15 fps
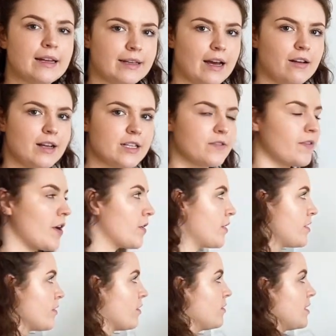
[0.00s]
Now let's
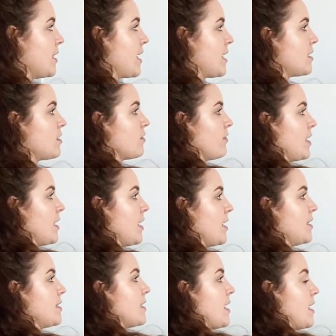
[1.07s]
focus on these three
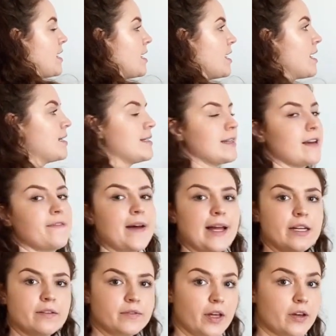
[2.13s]
lines here and see if
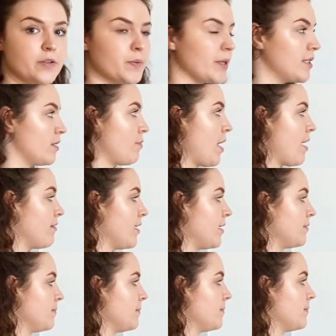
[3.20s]
any of those ones are
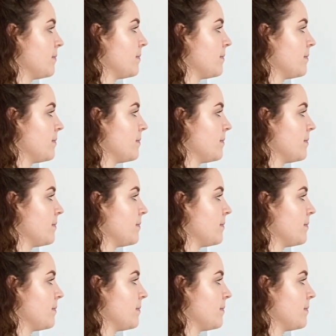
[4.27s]
parallel.